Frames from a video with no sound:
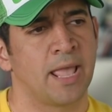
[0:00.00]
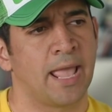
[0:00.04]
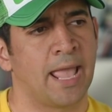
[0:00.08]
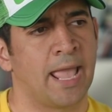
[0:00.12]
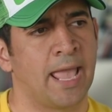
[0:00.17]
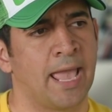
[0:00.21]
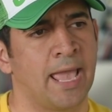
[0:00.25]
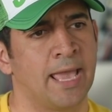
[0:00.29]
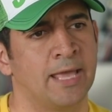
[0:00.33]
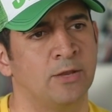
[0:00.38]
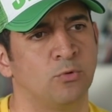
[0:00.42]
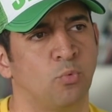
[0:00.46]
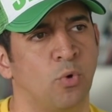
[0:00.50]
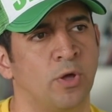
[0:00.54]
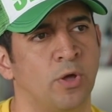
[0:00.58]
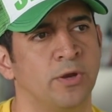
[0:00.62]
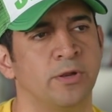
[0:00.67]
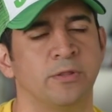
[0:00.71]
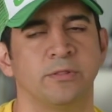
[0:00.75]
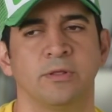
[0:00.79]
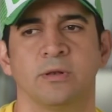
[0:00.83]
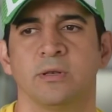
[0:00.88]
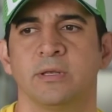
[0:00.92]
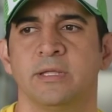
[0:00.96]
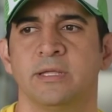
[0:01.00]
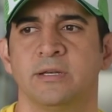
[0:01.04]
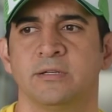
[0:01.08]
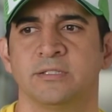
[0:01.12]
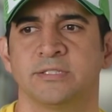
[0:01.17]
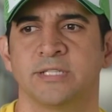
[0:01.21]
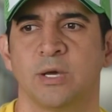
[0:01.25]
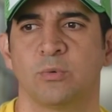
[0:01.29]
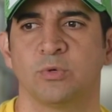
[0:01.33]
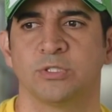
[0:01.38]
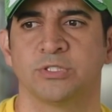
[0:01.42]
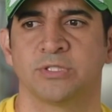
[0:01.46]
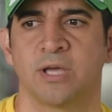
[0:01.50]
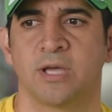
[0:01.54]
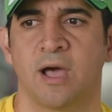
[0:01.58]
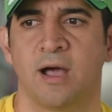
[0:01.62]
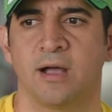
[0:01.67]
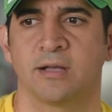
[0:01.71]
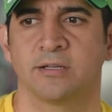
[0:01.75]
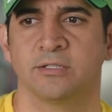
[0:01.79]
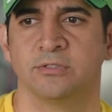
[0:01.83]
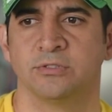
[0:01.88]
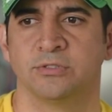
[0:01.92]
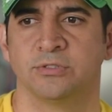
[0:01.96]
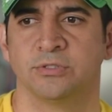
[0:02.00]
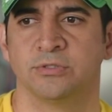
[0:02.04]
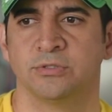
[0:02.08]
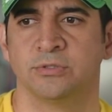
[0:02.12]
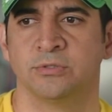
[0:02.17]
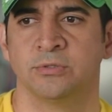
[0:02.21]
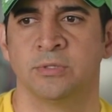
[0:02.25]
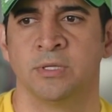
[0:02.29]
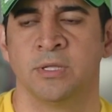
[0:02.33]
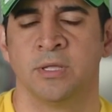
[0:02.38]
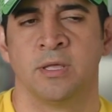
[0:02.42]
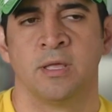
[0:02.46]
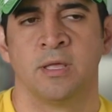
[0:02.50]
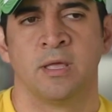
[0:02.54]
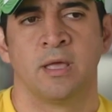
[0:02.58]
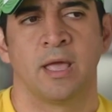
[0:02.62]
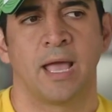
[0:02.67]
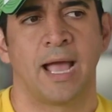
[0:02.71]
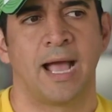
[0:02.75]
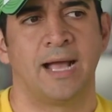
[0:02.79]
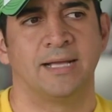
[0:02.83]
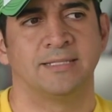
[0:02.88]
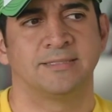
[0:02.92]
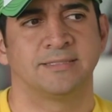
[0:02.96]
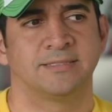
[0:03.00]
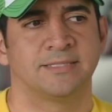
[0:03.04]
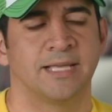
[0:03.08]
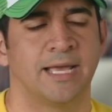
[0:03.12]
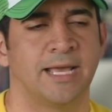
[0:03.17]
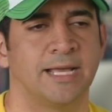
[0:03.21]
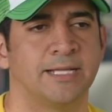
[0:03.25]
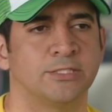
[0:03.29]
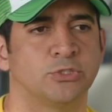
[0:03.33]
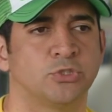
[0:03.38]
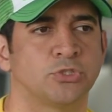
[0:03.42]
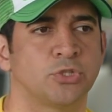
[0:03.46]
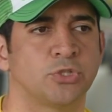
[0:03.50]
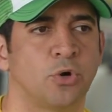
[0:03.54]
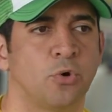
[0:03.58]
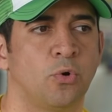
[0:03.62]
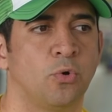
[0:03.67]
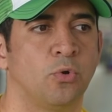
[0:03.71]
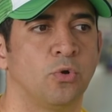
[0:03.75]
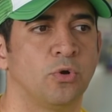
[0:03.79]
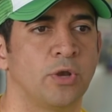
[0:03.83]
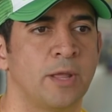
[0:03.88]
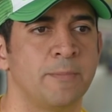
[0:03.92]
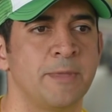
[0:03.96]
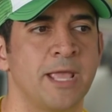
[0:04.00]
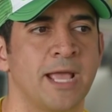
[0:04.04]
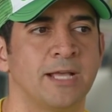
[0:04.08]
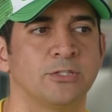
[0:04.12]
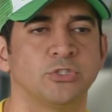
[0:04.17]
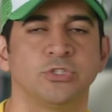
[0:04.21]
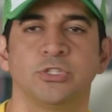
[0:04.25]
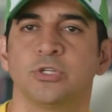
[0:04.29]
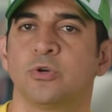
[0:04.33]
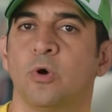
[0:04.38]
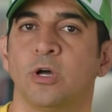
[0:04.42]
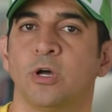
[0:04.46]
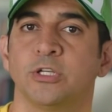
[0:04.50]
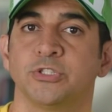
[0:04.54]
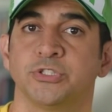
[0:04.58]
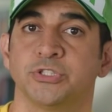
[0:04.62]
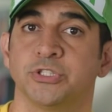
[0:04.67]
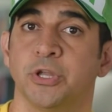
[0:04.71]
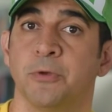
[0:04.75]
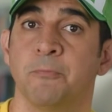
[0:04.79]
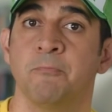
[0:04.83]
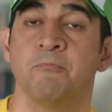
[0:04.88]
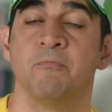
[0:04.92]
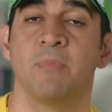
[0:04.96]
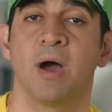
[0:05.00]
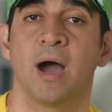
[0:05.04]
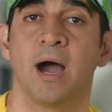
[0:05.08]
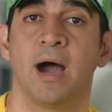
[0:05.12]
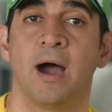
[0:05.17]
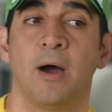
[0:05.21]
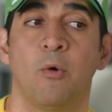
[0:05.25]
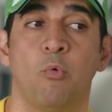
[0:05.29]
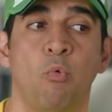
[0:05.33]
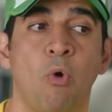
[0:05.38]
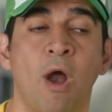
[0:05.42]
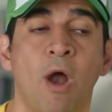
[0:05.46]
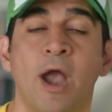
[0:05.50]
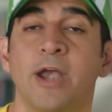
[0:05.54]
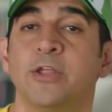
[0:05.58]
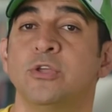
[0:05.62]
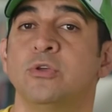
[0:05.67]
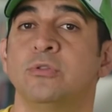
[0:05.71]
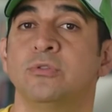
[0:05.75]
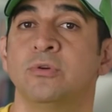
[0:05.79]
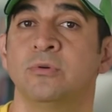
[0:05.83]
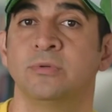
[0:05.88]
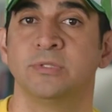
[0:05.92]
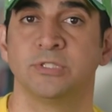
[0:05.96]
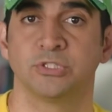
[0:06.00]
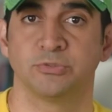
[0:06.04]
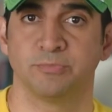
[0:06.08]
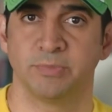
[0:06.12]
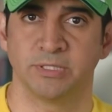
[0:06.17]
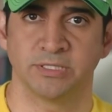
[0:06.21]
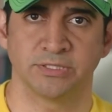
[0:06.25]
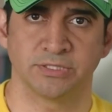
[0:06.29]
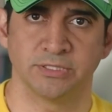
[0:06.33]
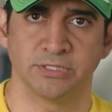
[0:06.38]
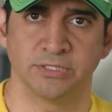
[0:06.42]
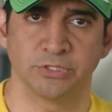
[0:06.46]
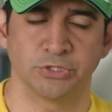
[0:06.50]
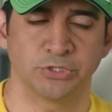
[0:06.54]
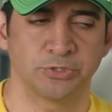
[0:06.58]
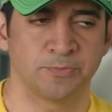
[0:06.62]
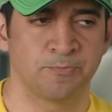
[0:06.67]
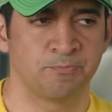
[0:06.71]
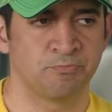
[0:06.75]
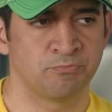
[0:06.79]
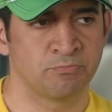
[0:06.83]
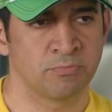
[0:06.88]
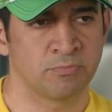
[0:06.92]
And one of the leaders I was talking to, I said, so let me ask you a question. Why are you doing this business?